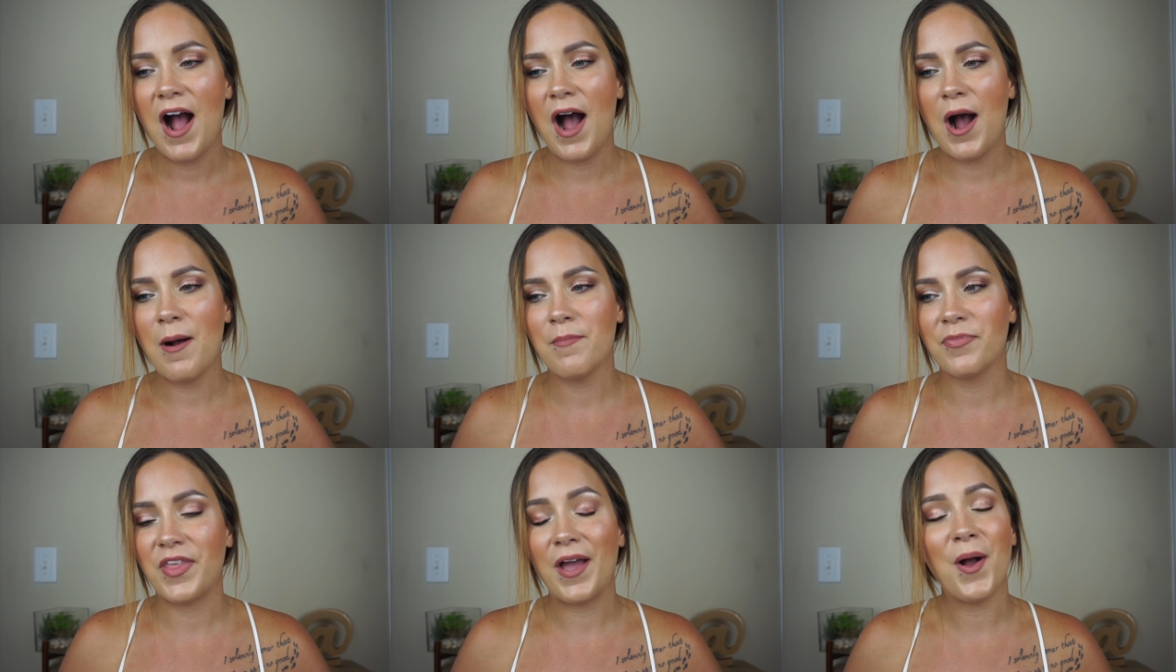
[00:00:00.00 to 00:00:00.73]

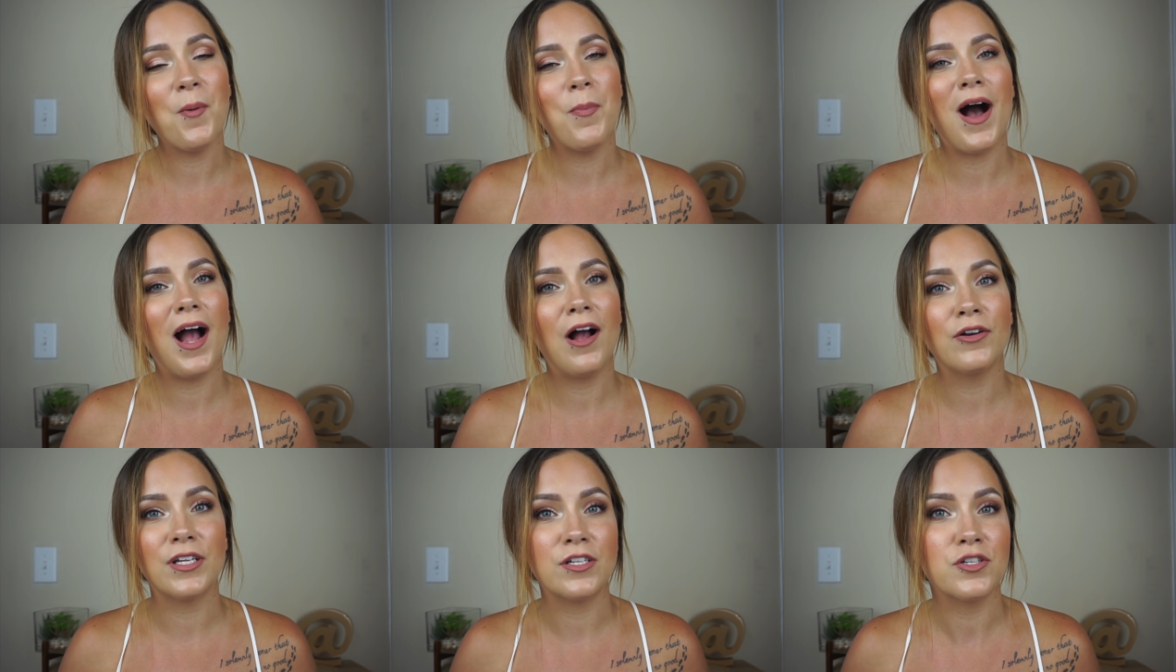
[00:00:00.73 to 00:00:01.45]
um, they all
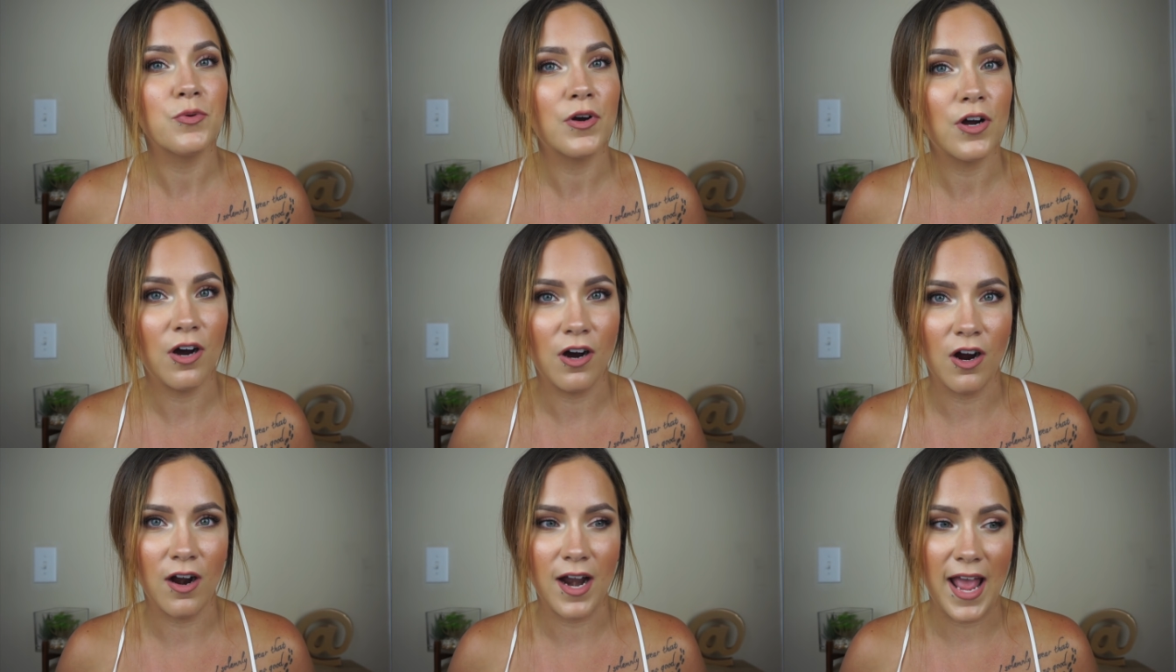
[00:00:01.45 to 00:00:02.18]
piled into a
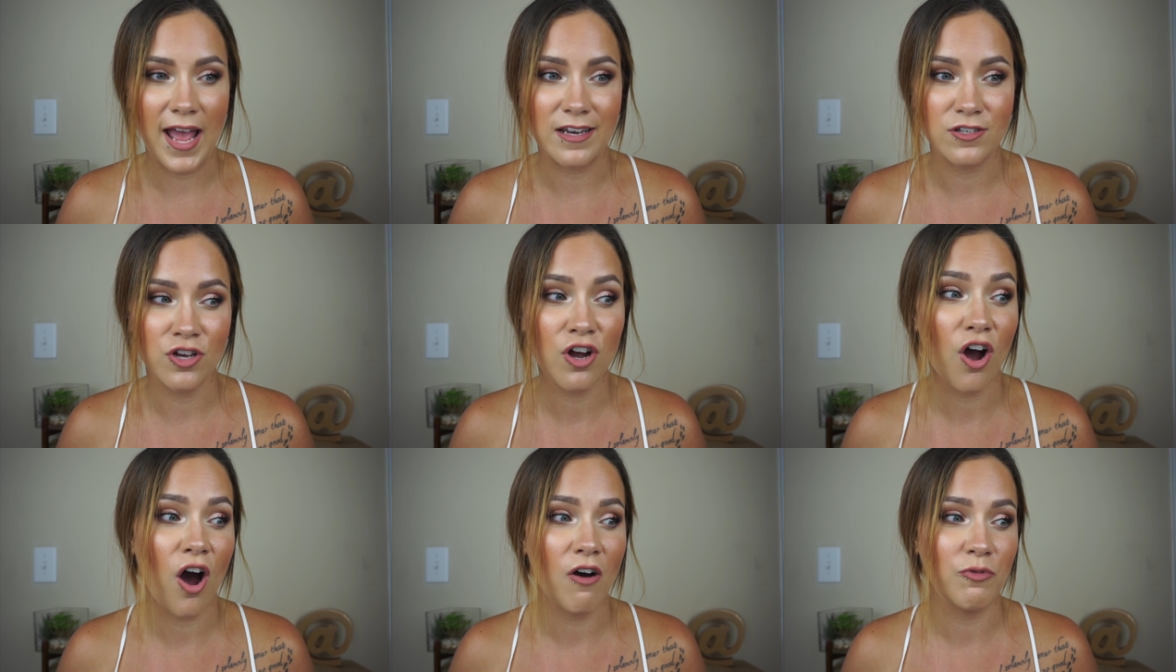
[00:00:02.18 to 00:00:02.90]
car and
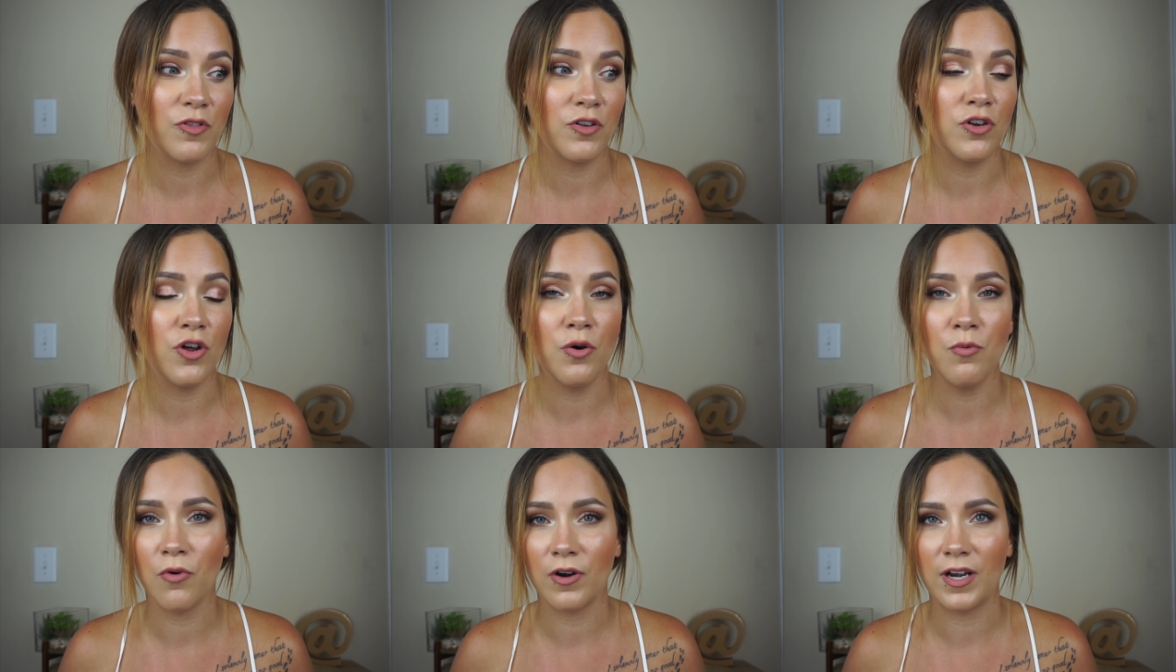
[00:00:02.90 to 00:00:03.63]
took off with no
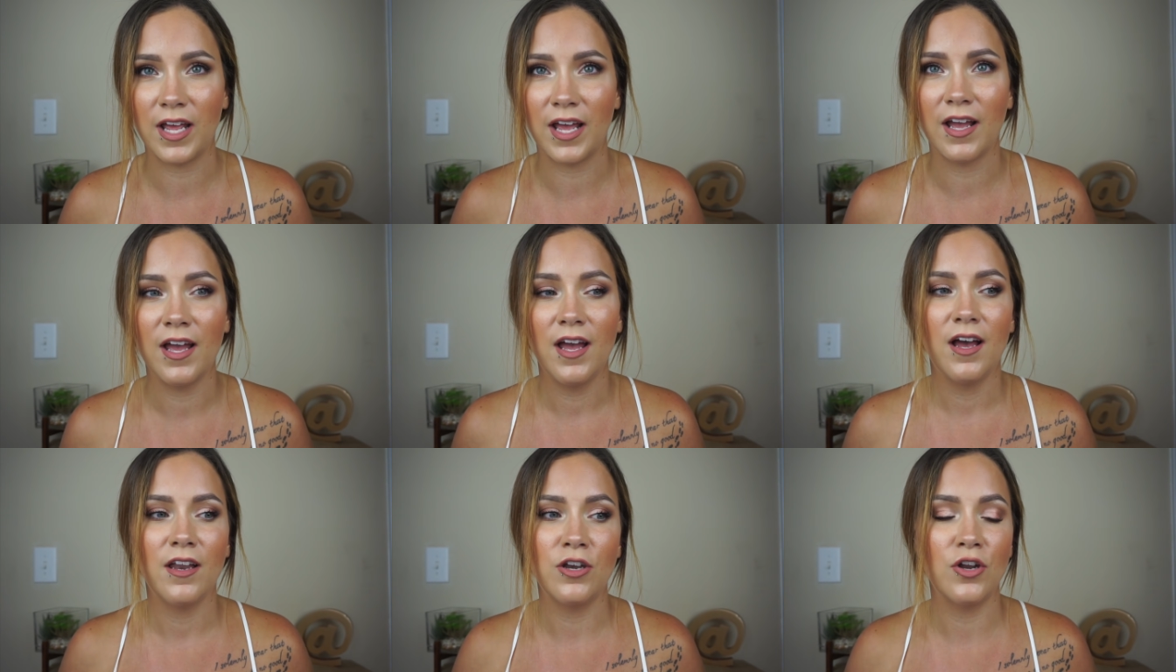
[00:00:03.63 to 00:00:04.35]
warning
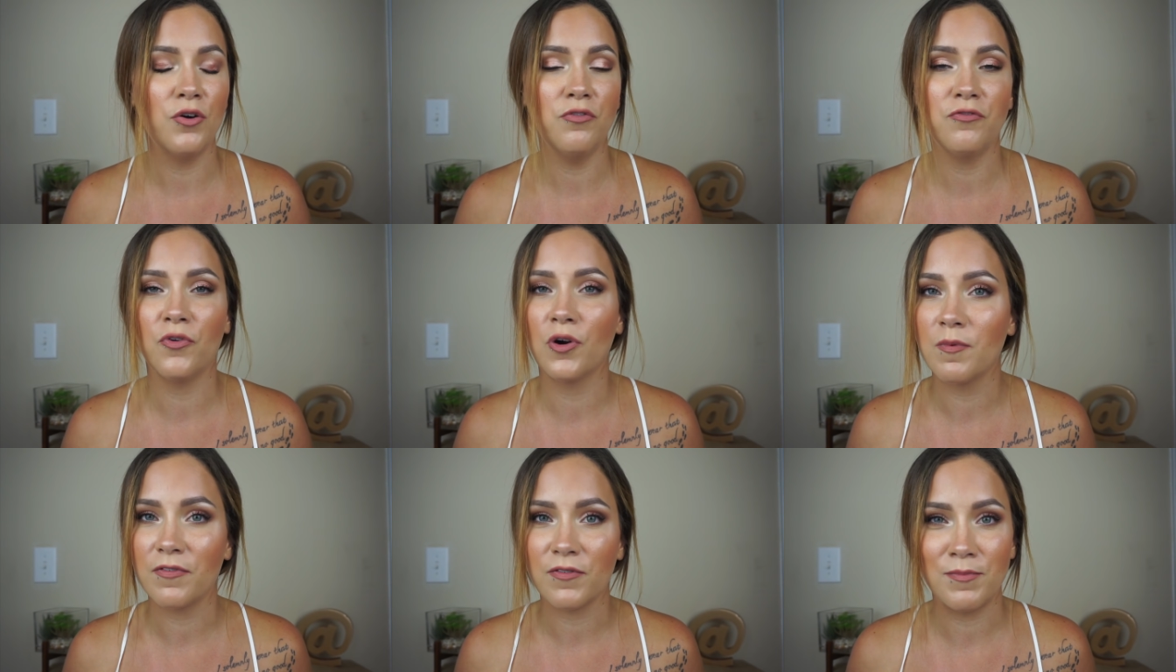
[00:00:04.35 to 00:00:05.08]
no
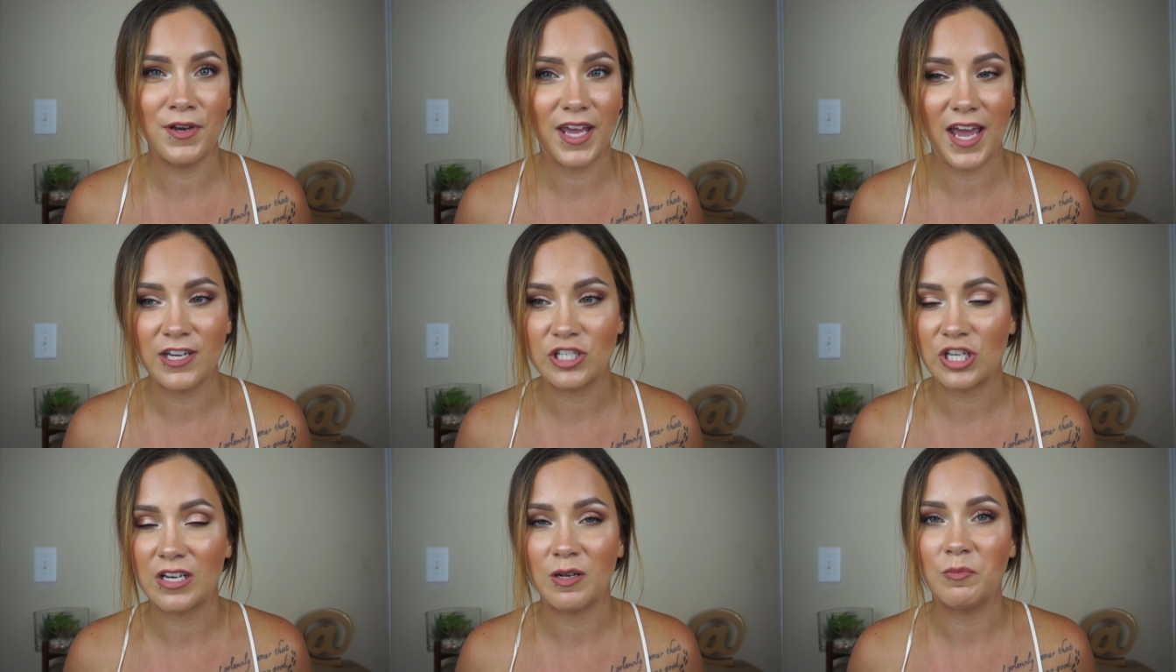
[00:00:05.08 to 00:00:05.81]
form of
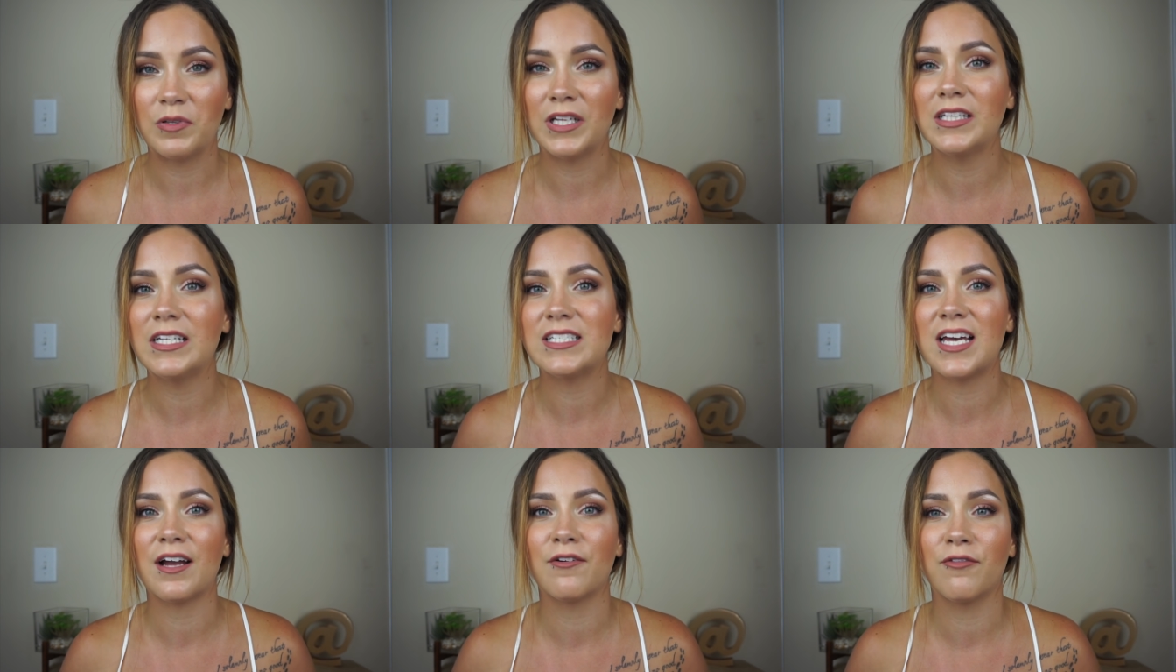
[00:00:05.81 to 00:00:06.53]
communication, completely
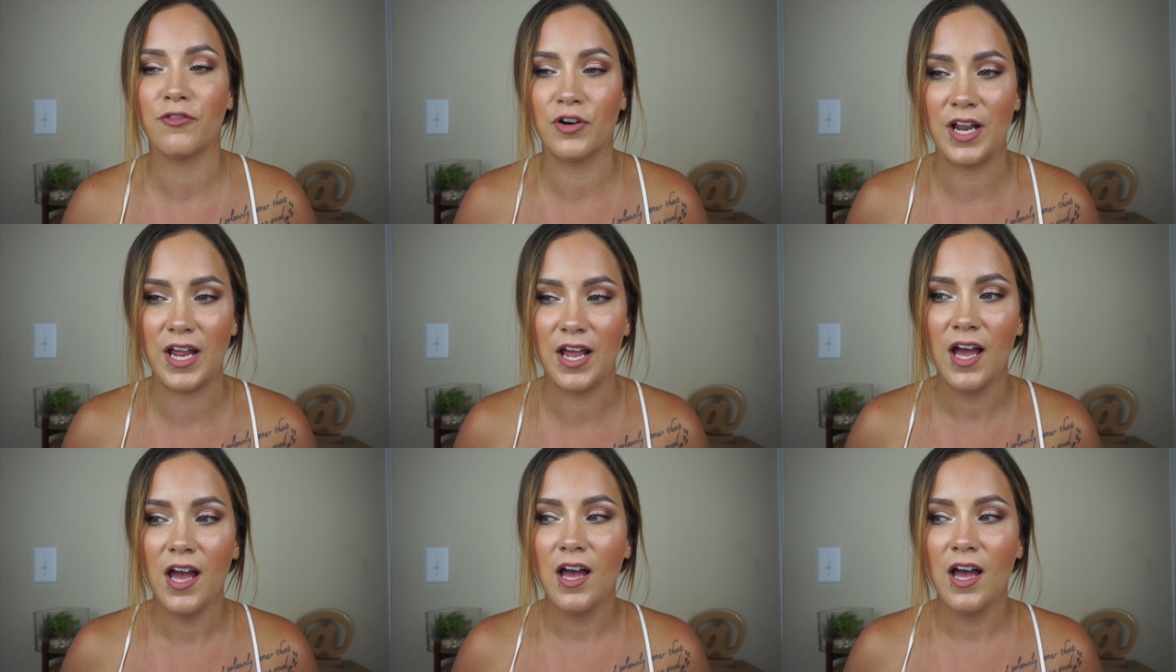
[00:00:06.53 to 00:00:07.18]
tech-free,